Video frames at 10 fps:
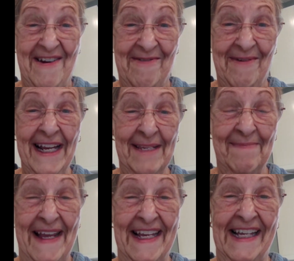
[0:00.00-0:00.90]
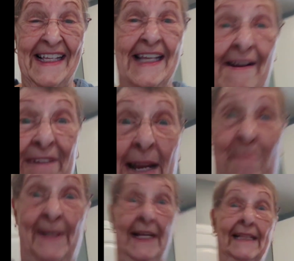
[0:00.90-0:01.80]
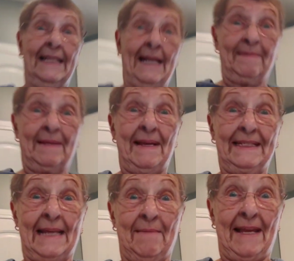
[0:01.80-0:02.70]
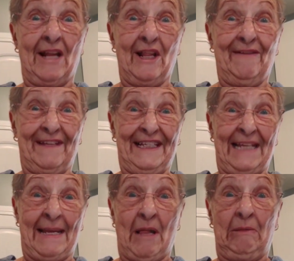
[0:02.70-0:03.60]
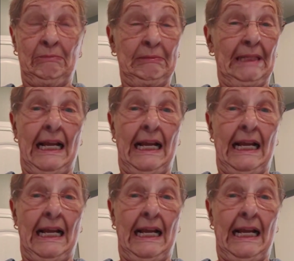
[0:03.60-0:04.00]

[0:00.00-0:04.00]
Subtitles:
While it's baking in the oven, I'm going to clean up the mess I made all over the table.